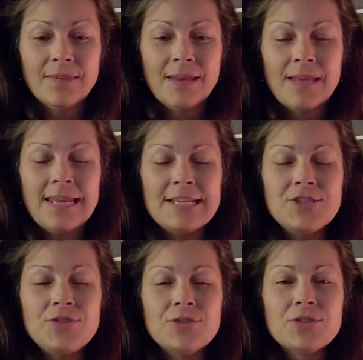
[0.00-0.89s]
And
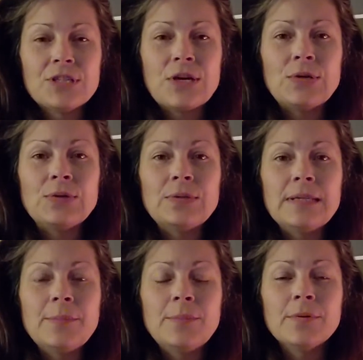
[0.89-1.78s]
as you
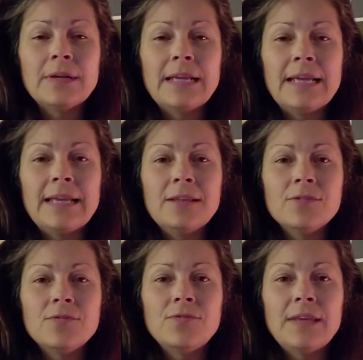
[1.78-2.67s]
slowly breathe,
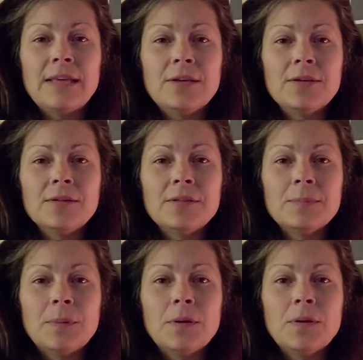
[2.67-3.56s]
feel the
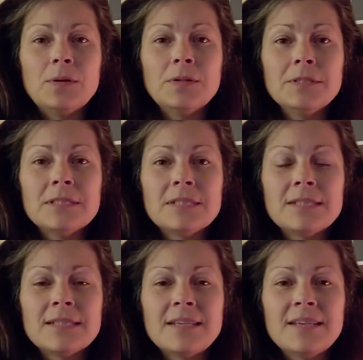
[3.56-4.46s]

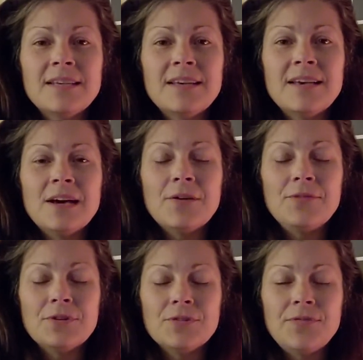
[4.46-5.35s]
pulse of
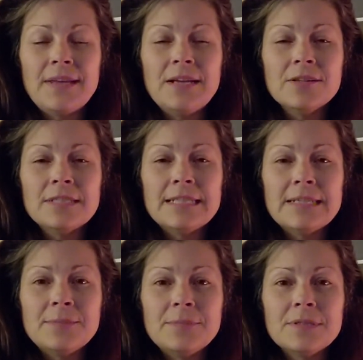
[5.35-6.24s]
your
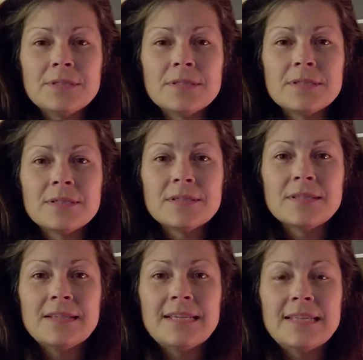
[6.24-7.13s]
fingertips
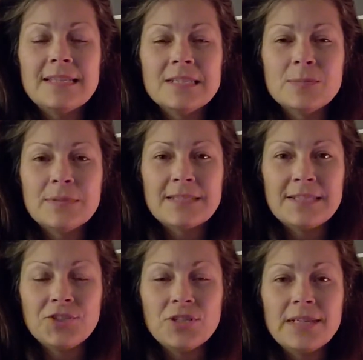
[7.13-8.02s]
in this
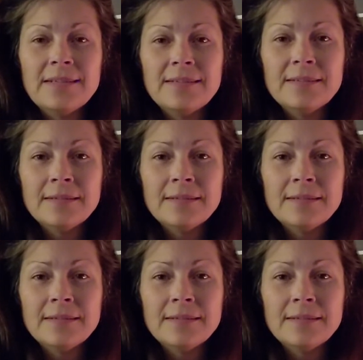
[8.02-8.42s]
position,